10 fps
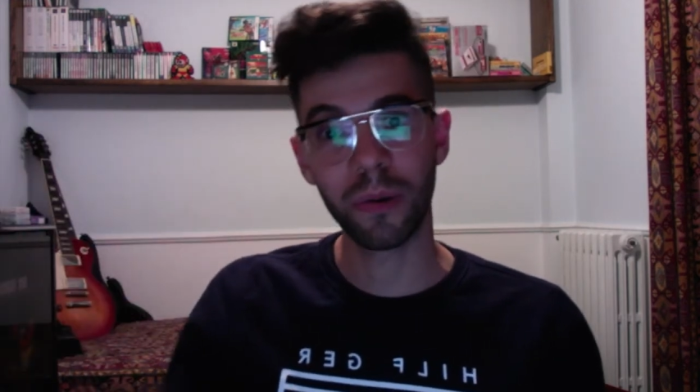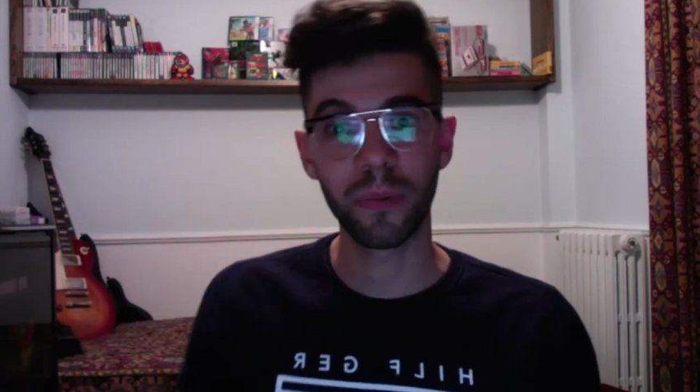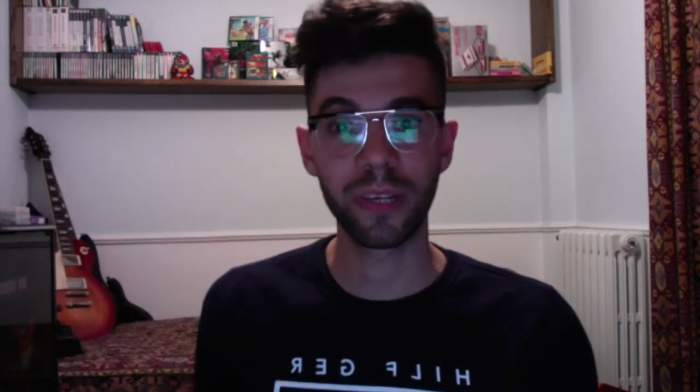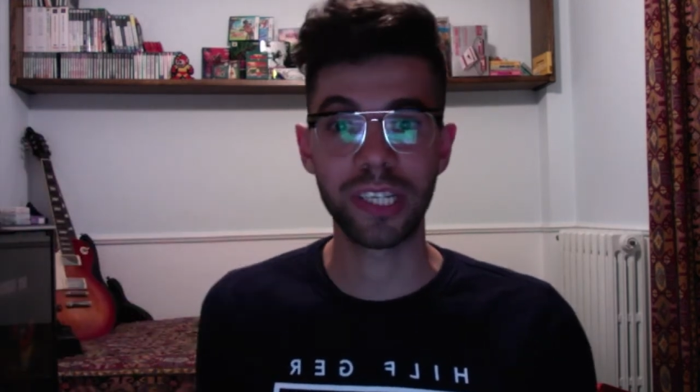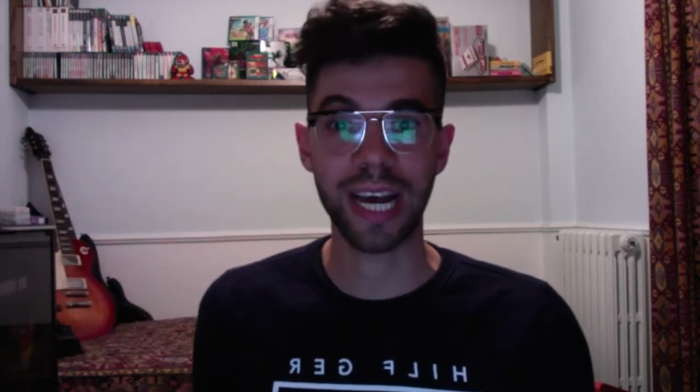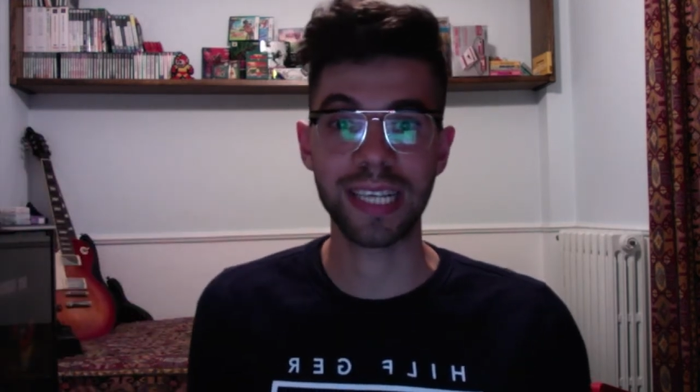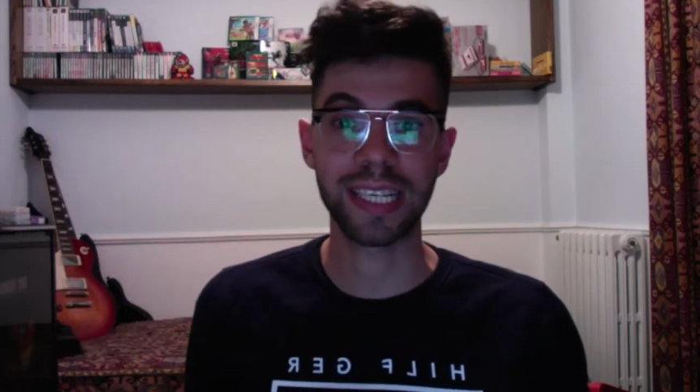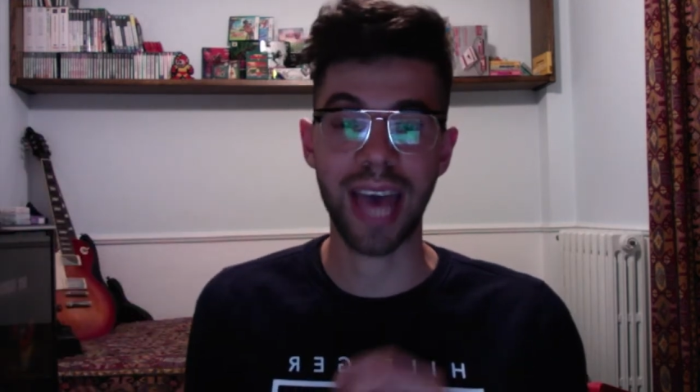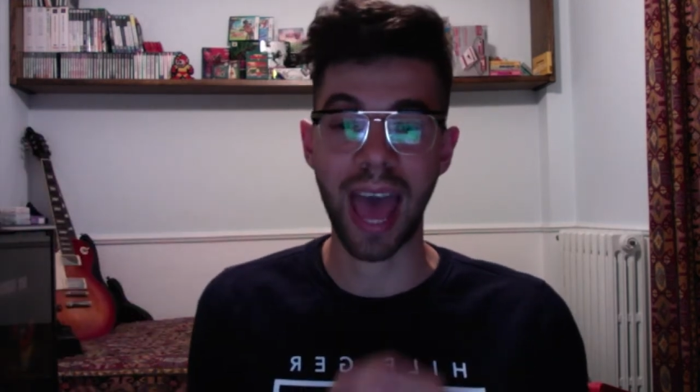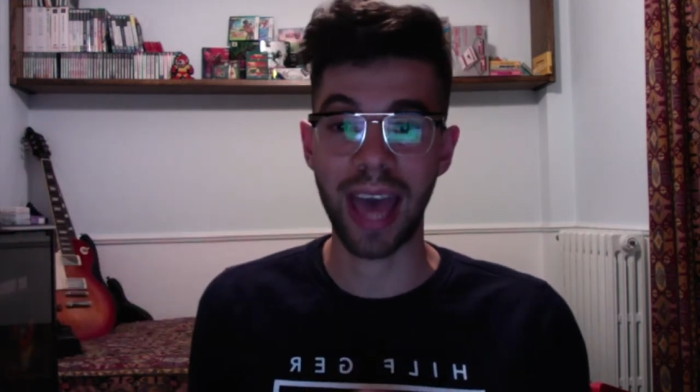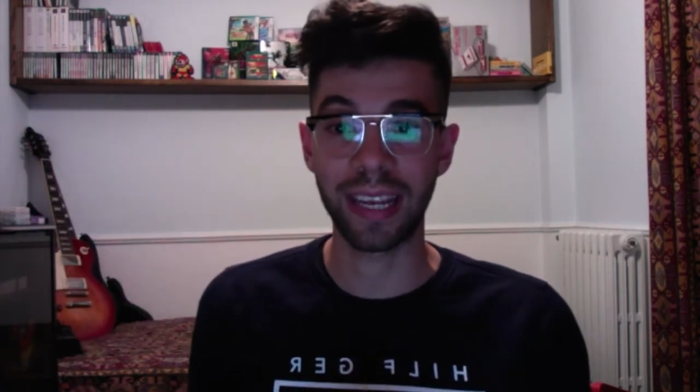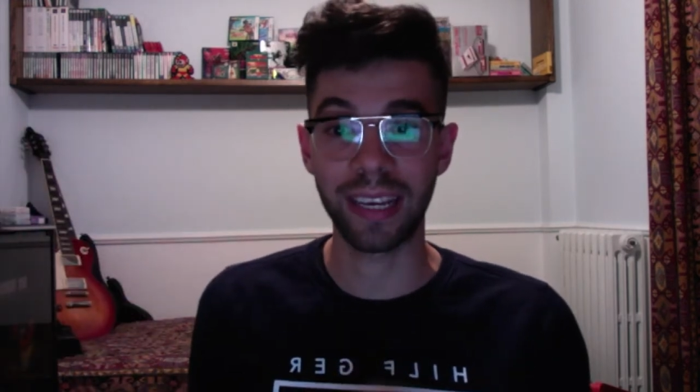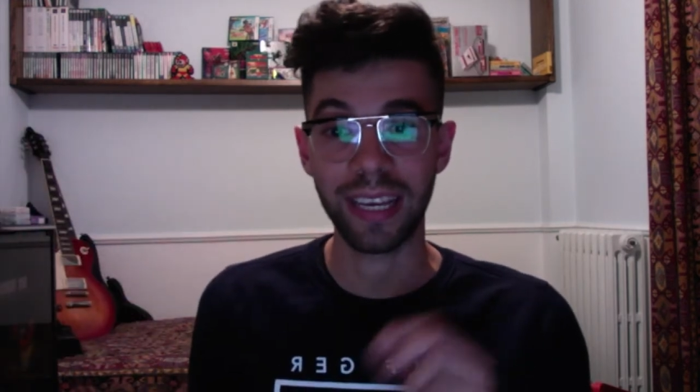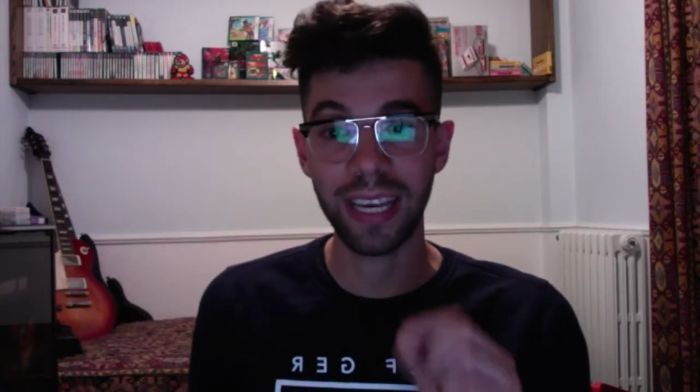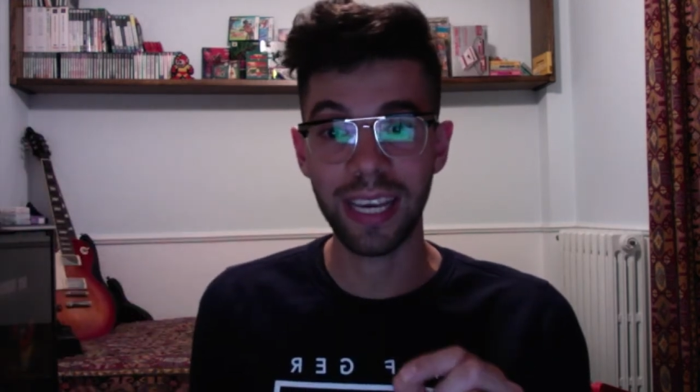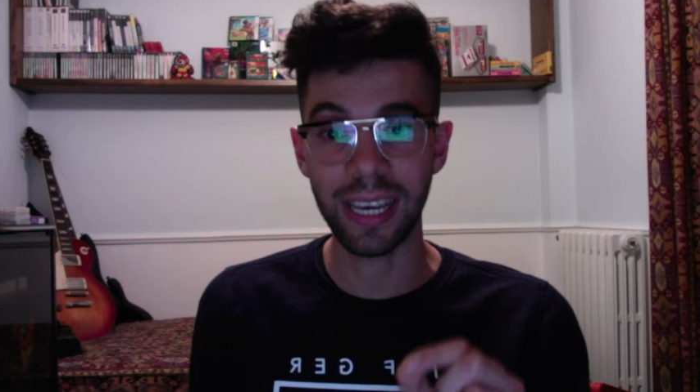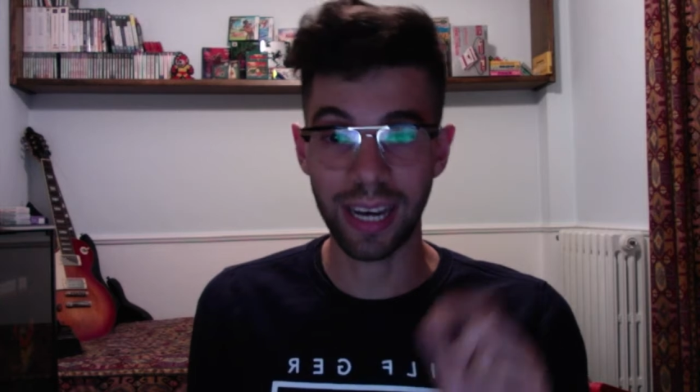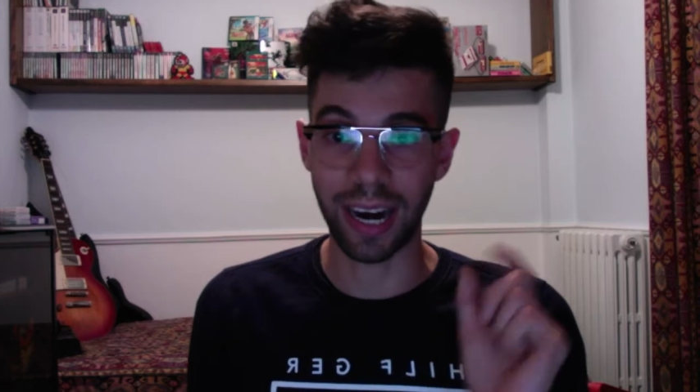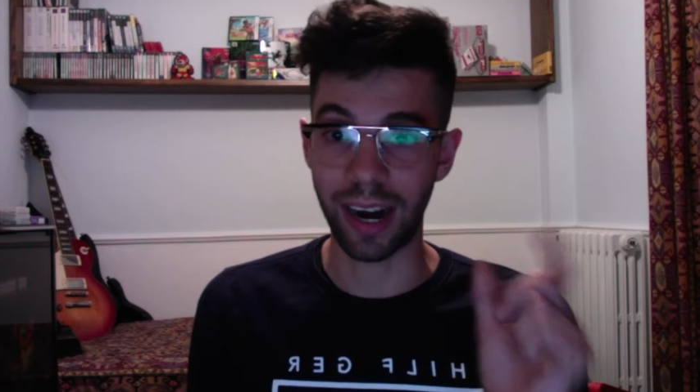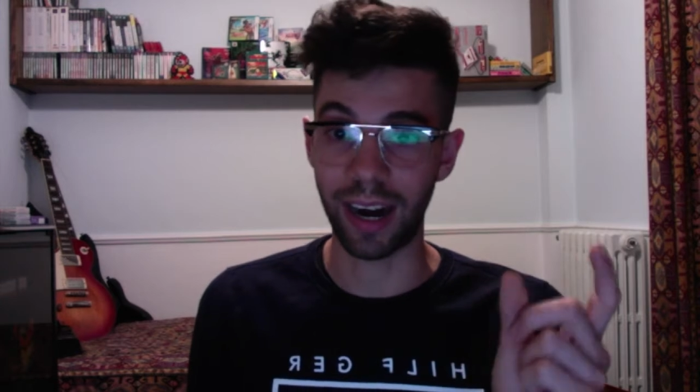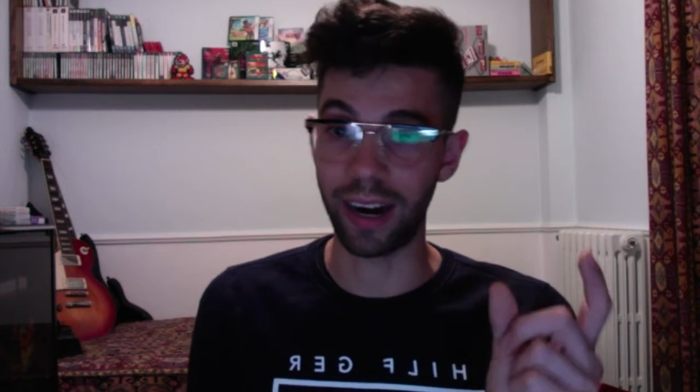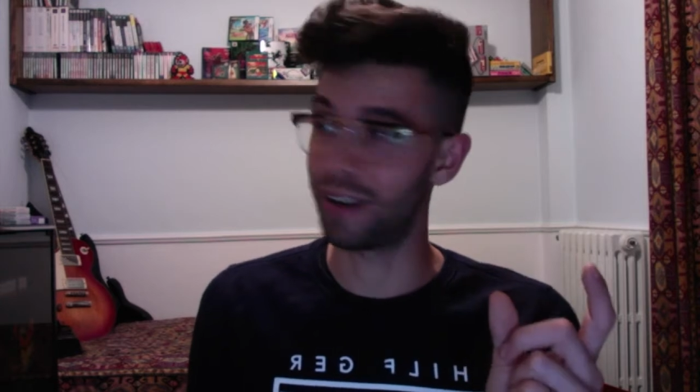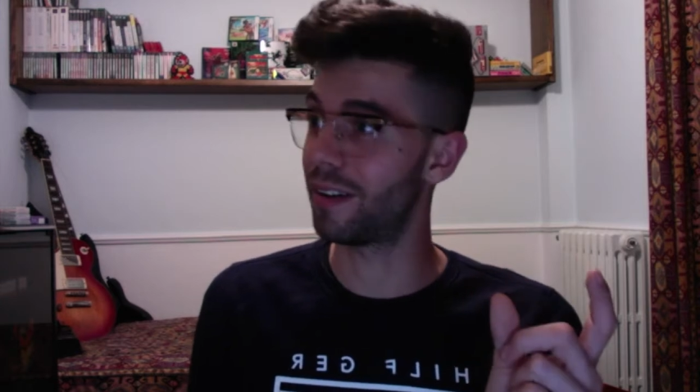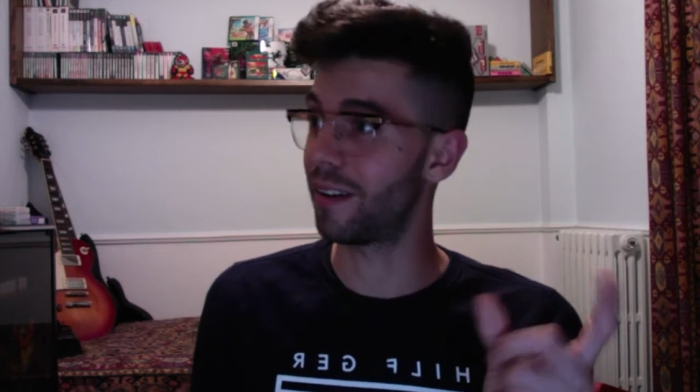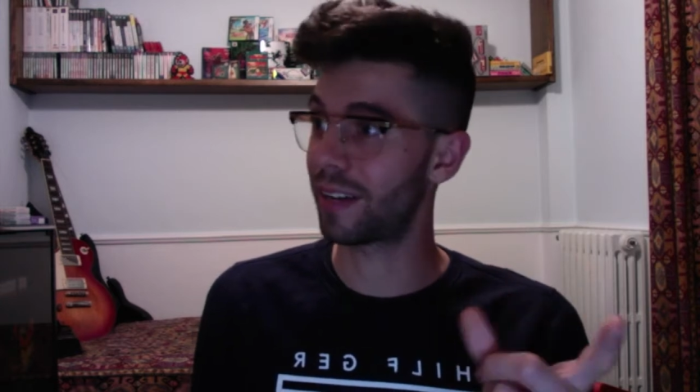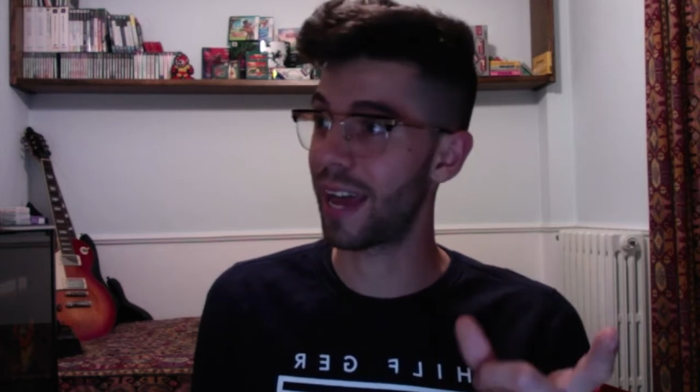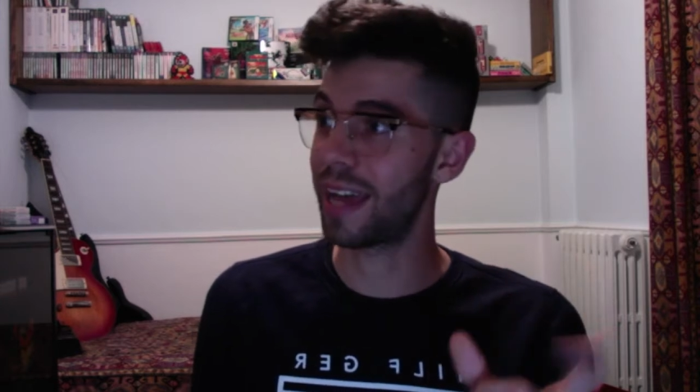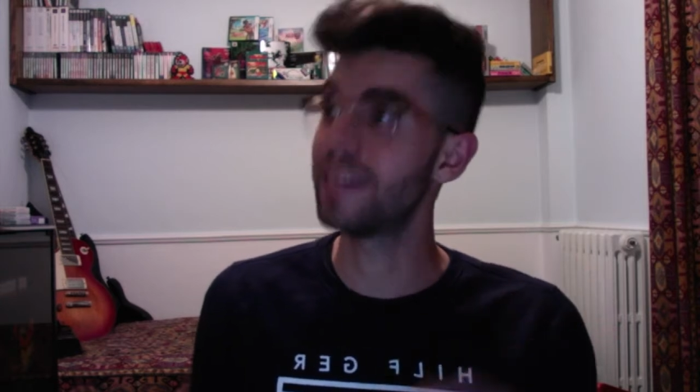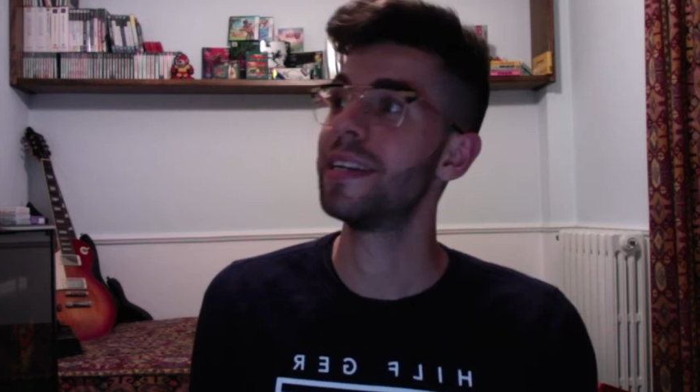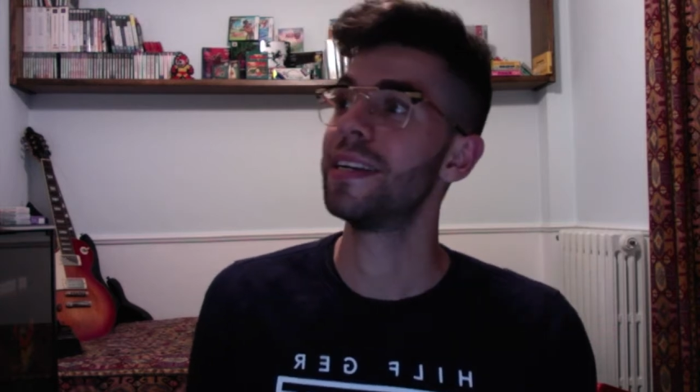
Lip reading: we just add er, okay?